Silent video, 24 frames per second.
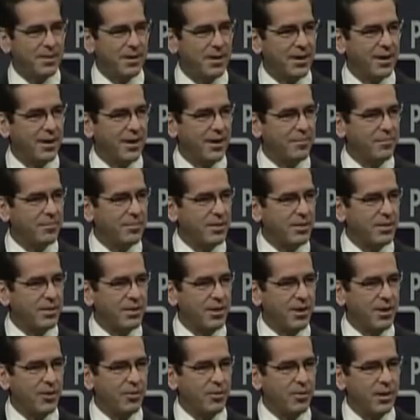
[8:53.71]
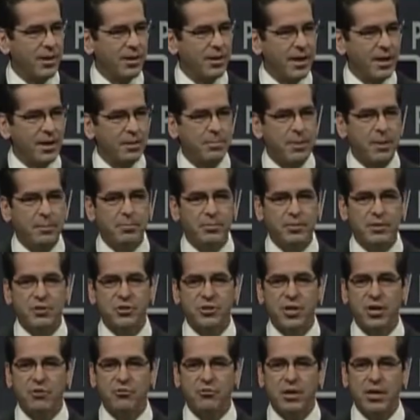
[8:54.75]
Um, you know, a lot of people in this
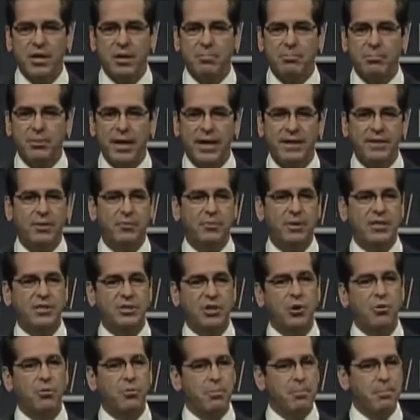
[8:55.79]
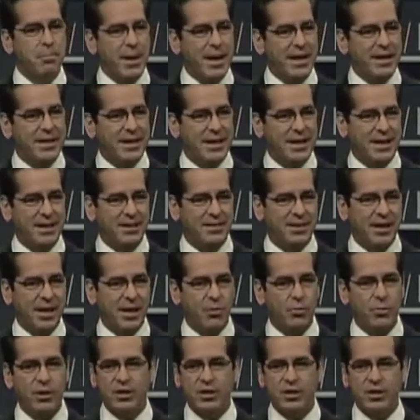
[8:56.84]
country complain that we don't make anything,